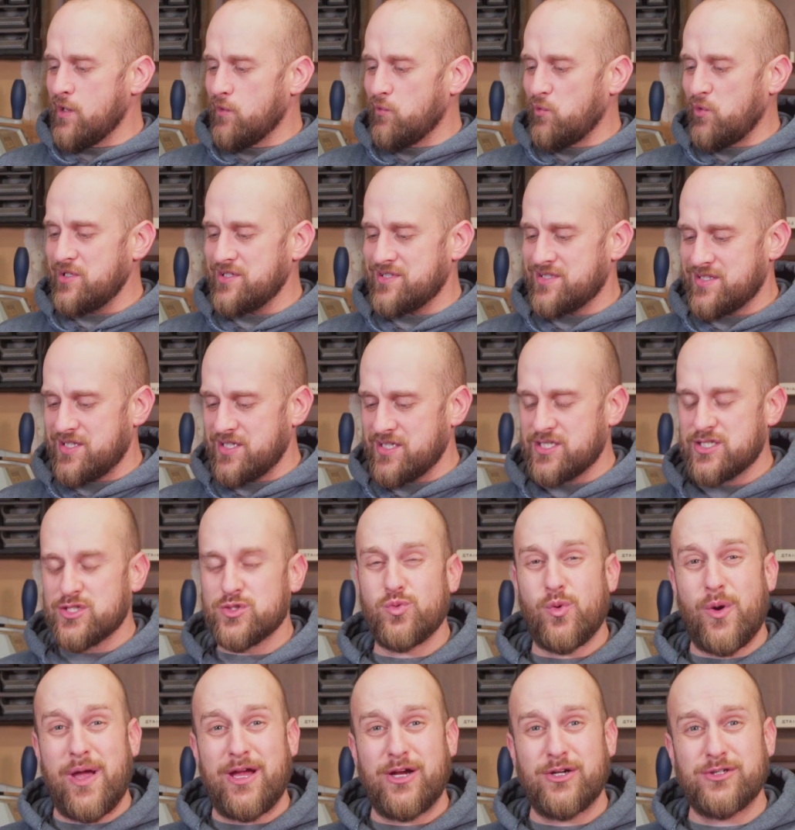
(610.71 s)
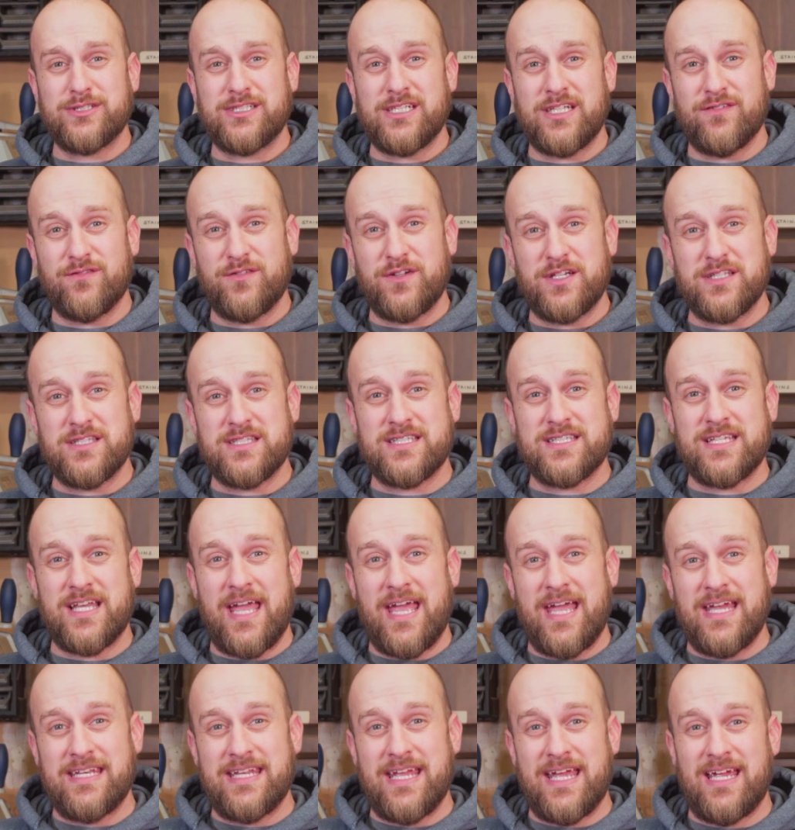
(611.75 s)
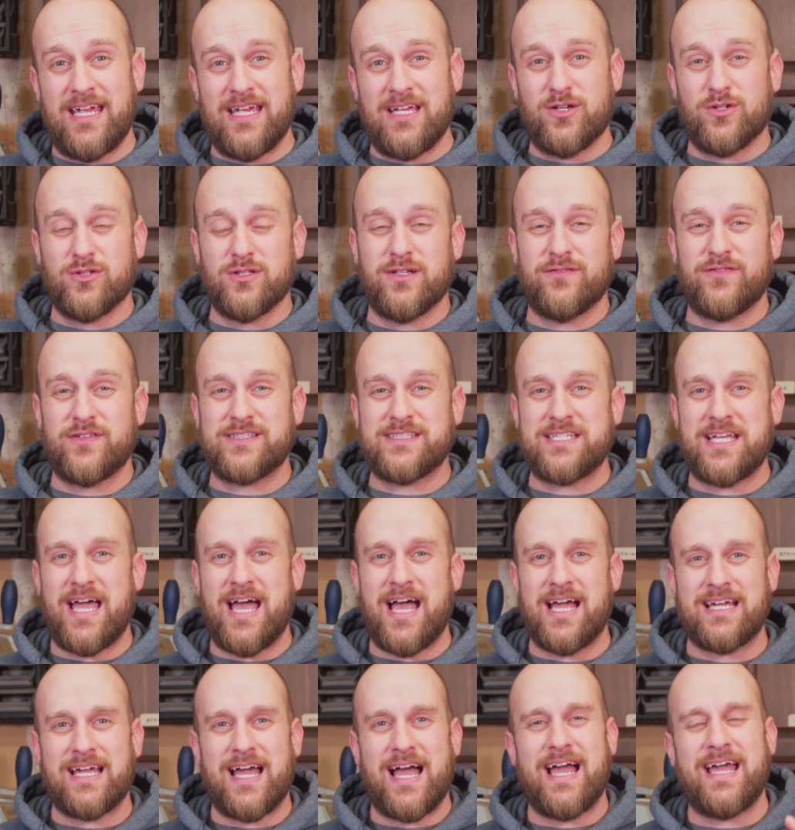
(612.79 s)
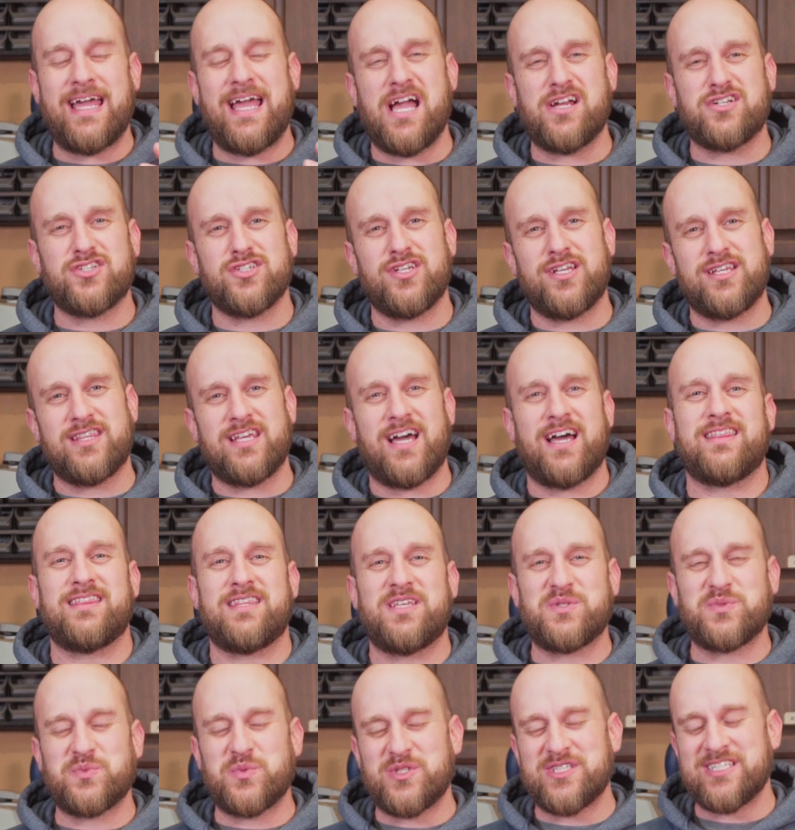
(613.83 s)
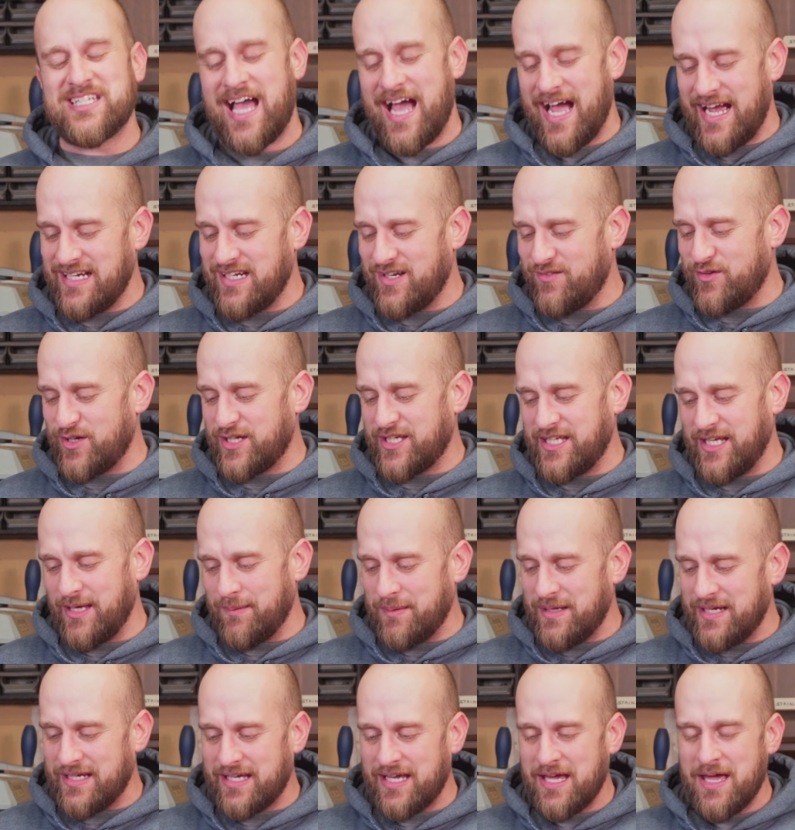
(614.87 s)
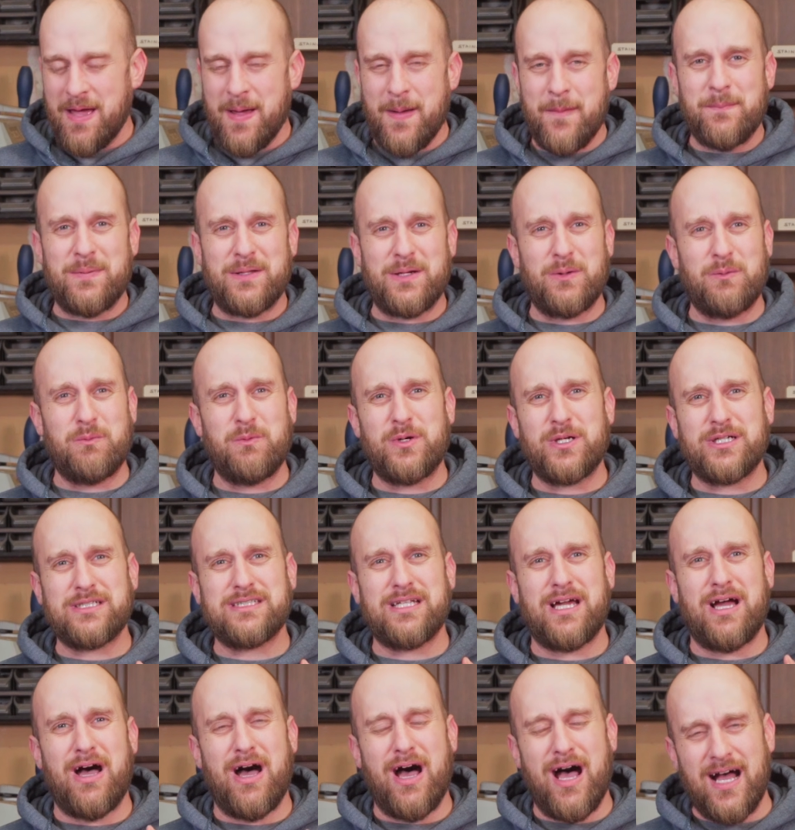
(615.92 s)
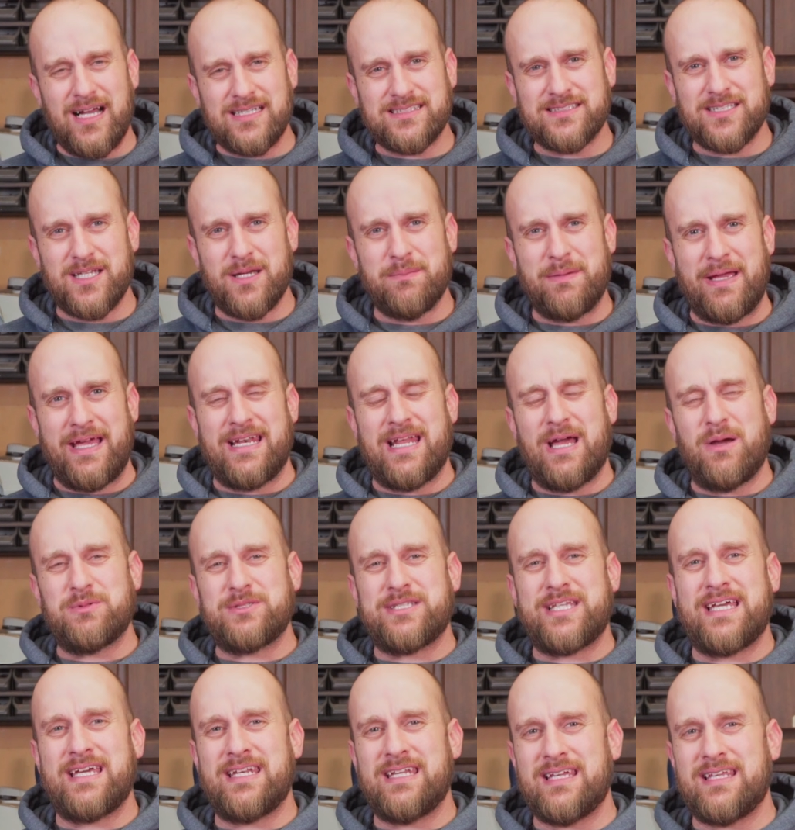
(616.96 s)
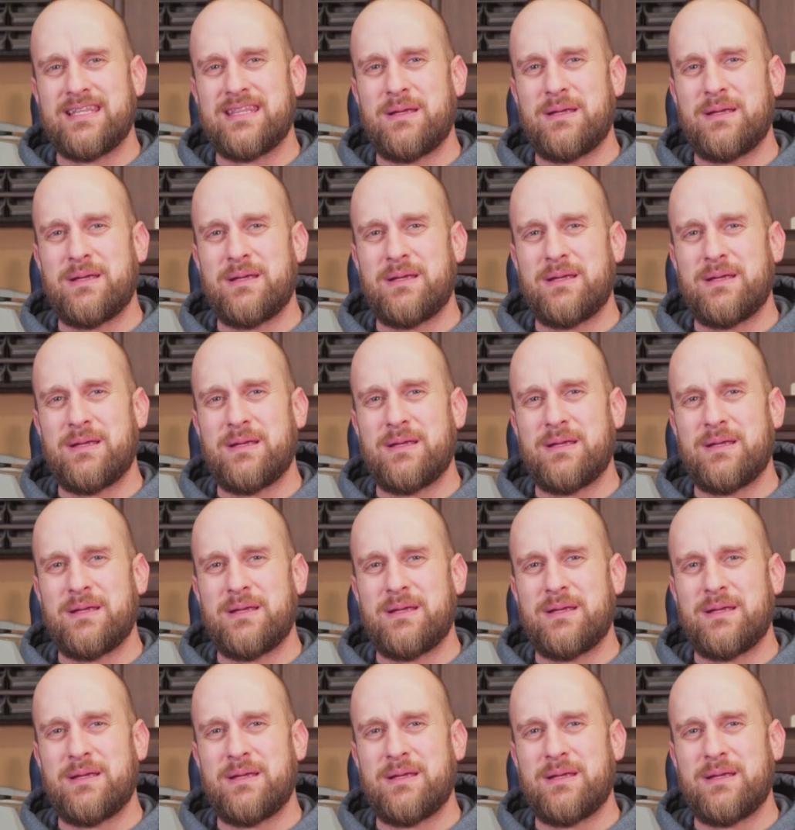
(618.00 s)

was the square divots and angle of attack. I actually thought this was kind of a gimmick, but it worked awesome, and I was hitting